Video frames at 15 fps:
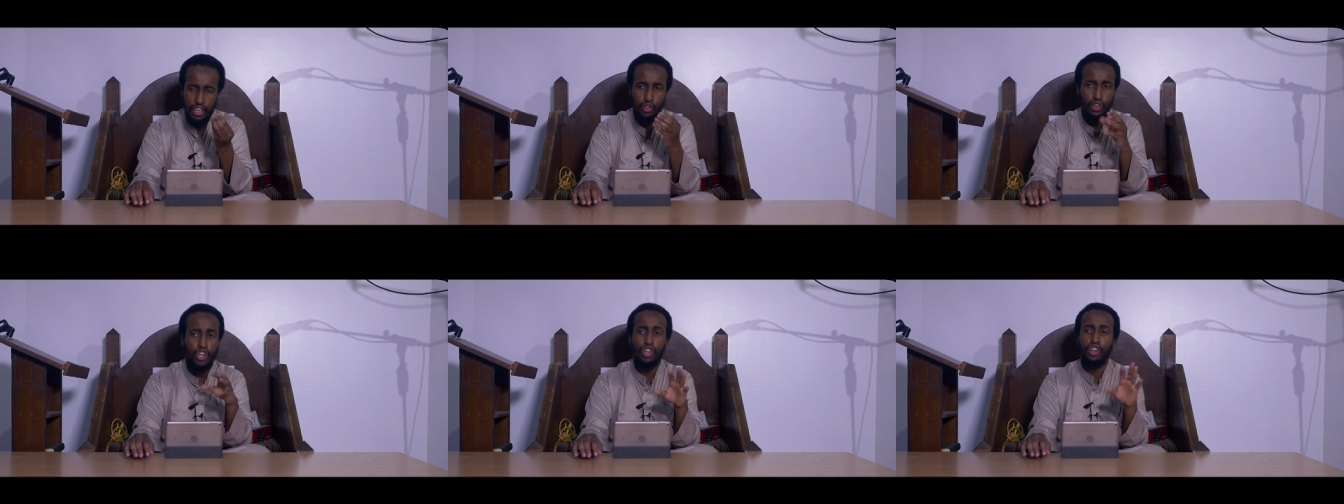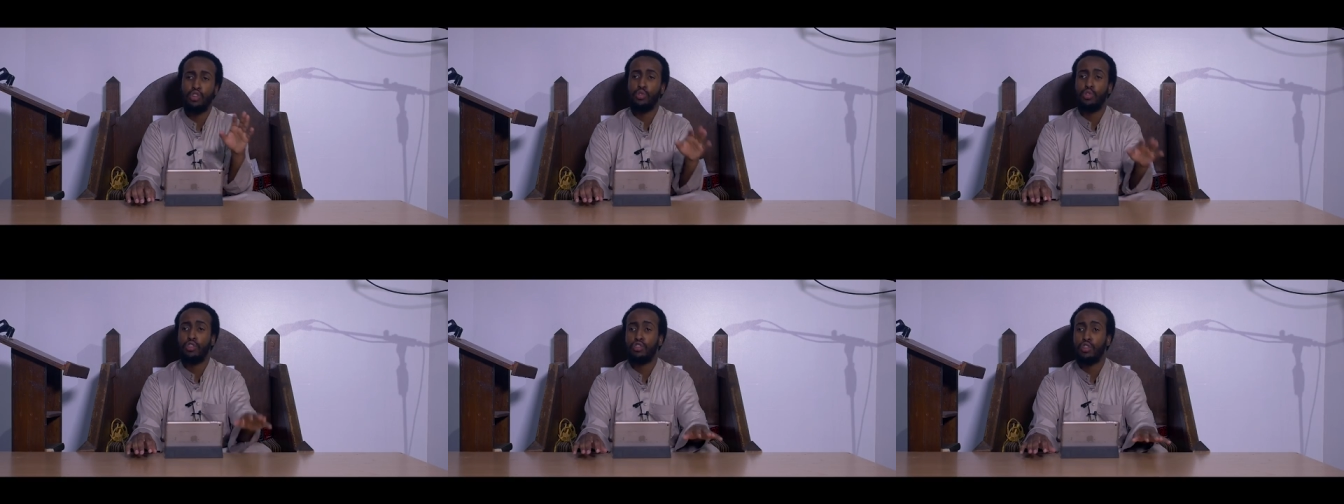you
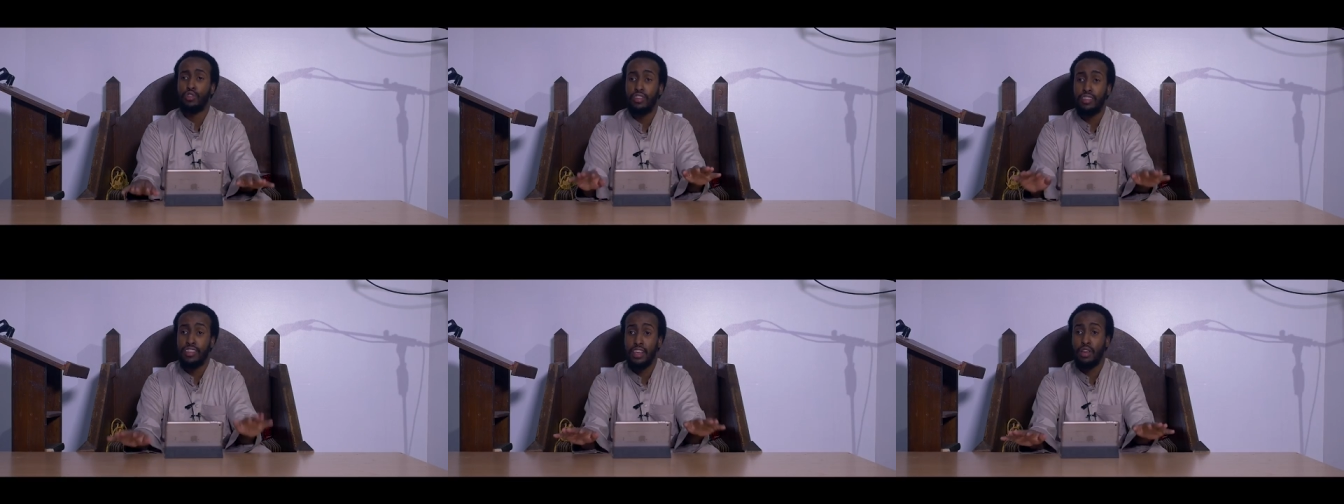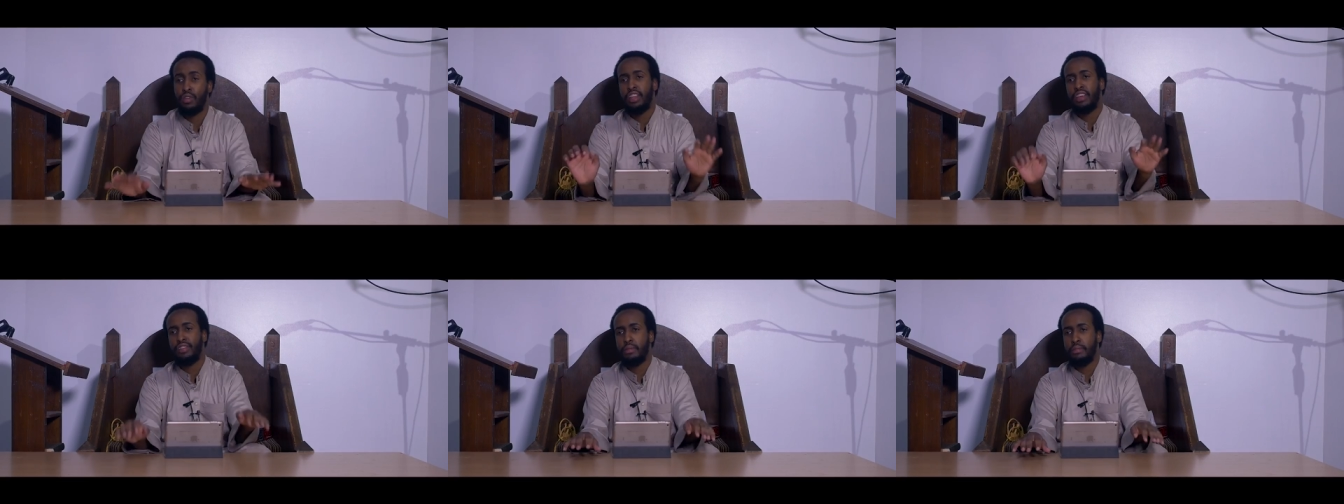shouldn't also still
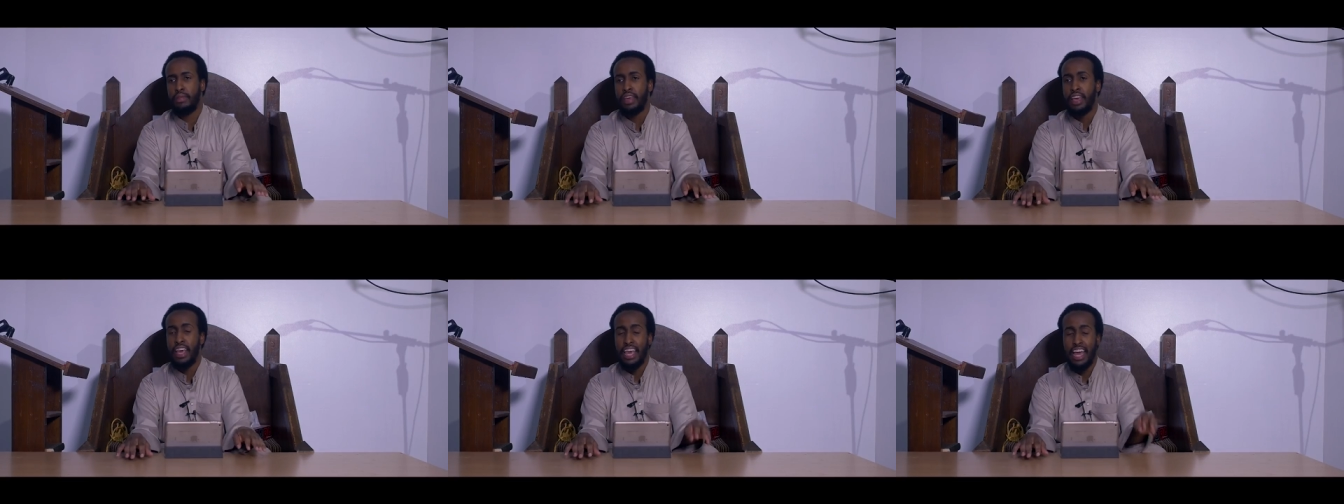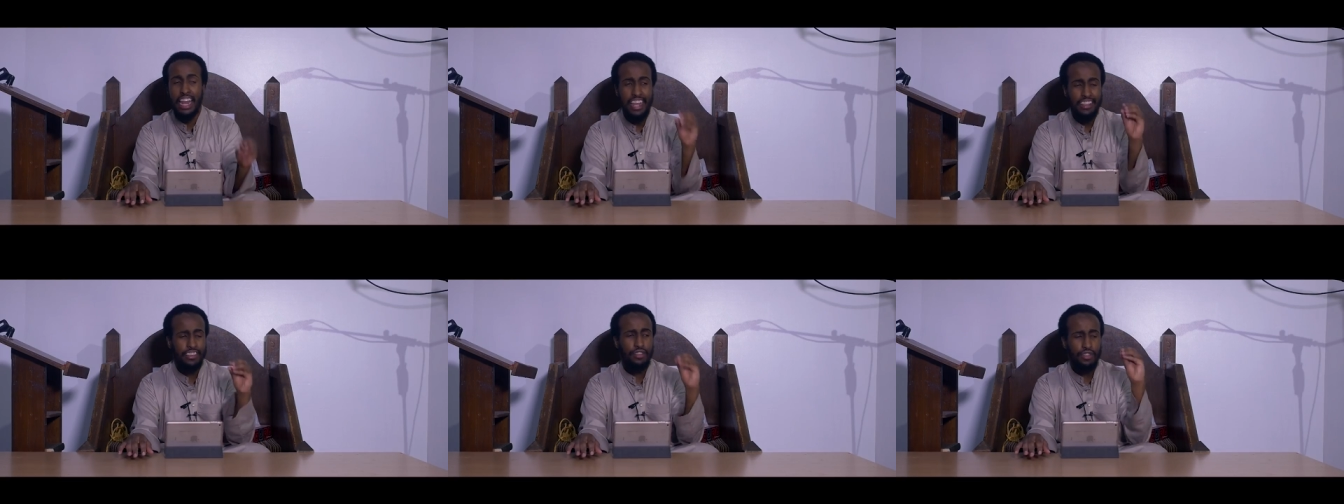leave them.
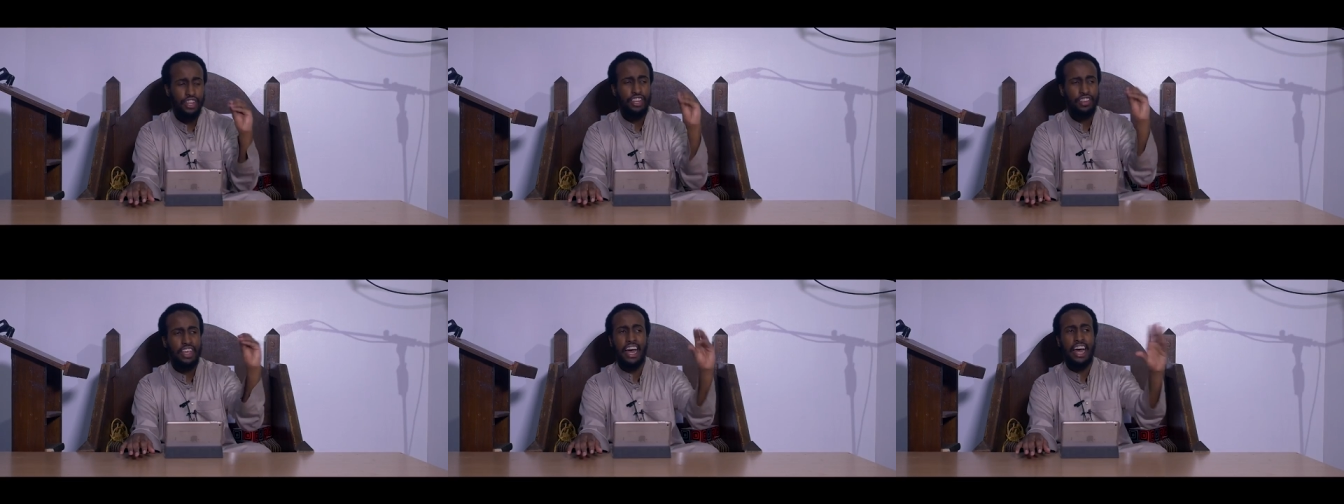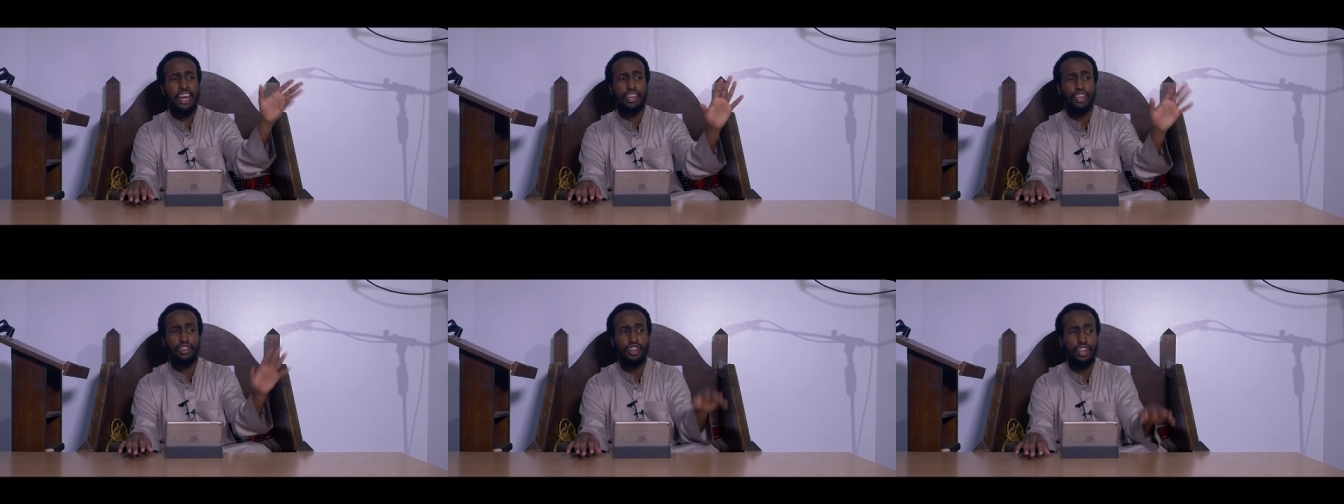Unless it reaches a
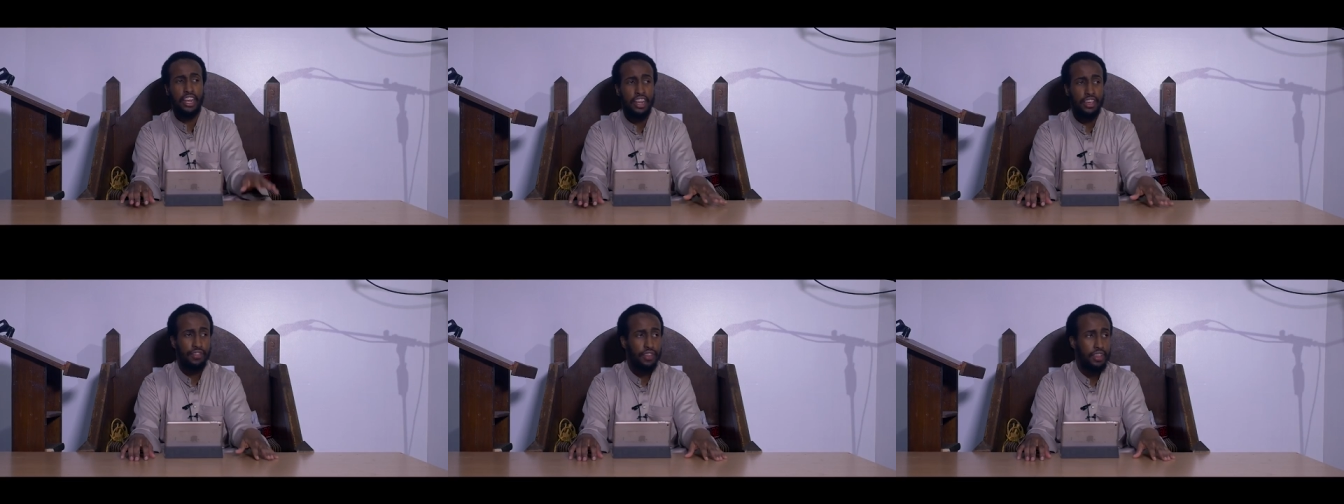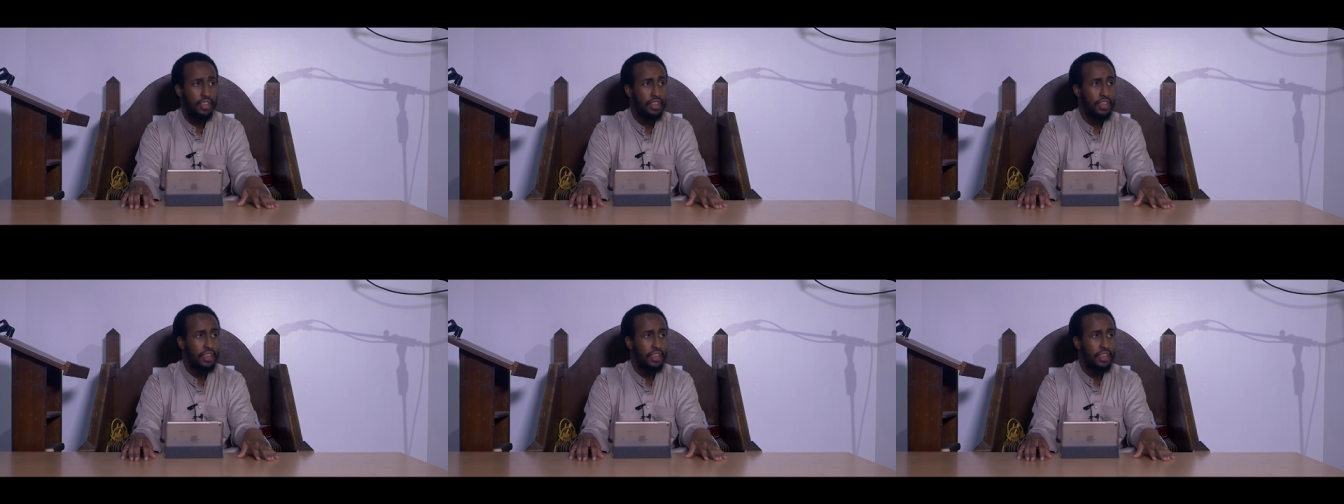hajah, you shouldn't leave.